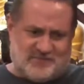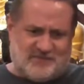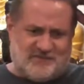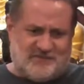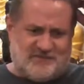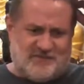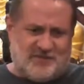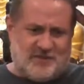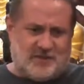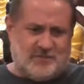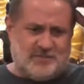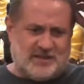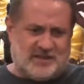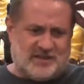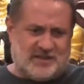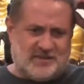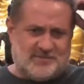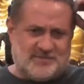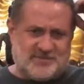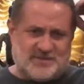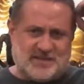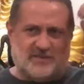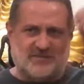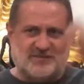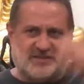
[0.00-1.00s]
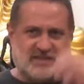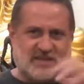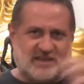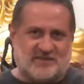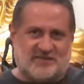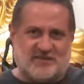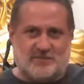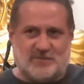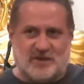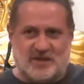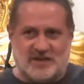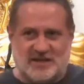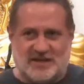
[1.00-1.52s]
filming themselves
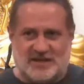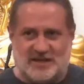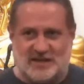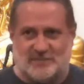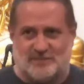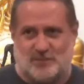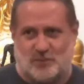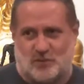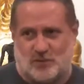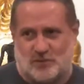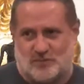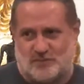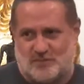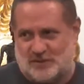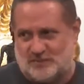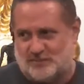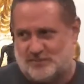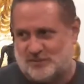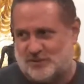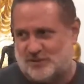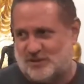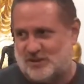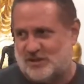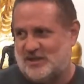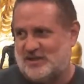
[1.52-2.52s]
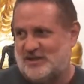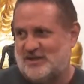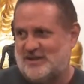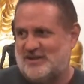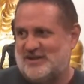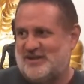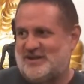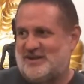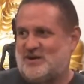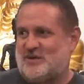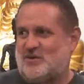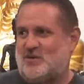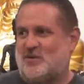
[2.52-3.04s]
giving money to poor people,
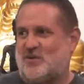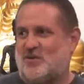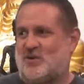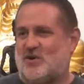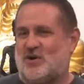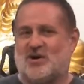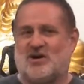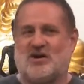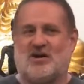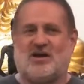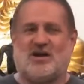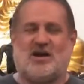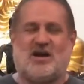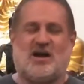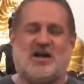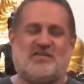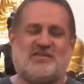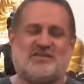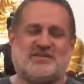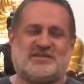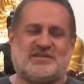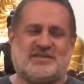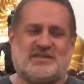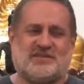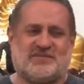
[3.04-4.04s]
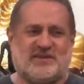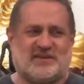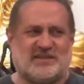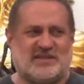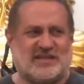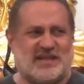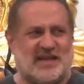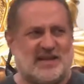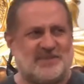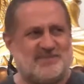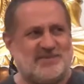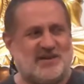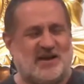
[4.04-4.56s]
or all these different
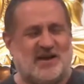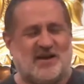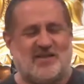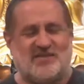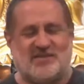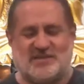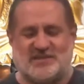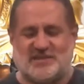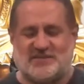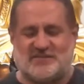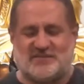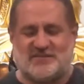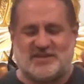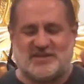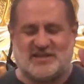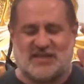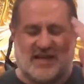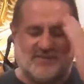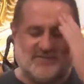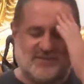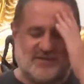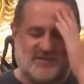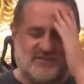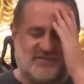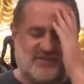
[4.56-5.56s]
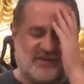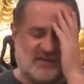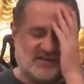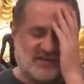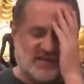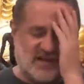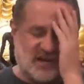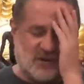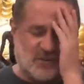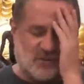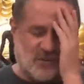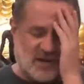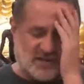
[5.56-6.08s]
types of things. And
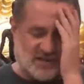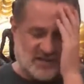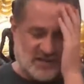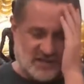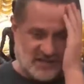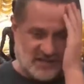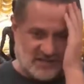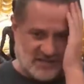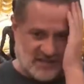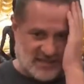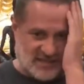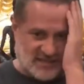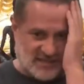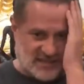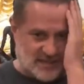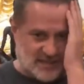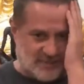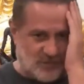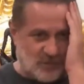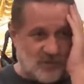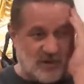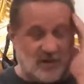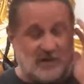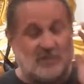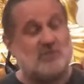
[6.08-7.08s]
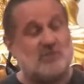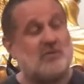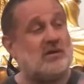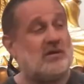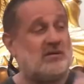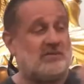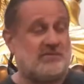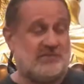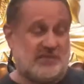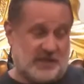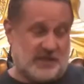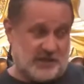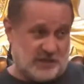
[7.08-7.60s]
I watch these things and I'm going,
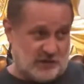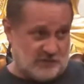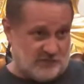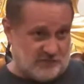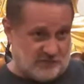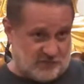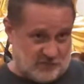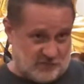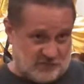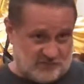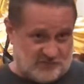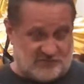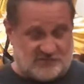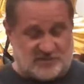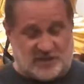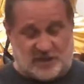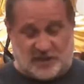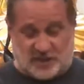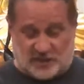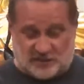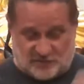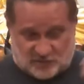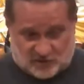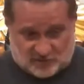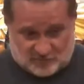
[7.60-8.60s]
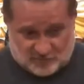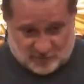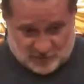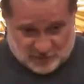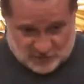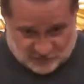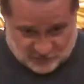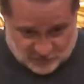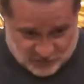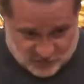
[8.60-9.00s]
well, thank you very much for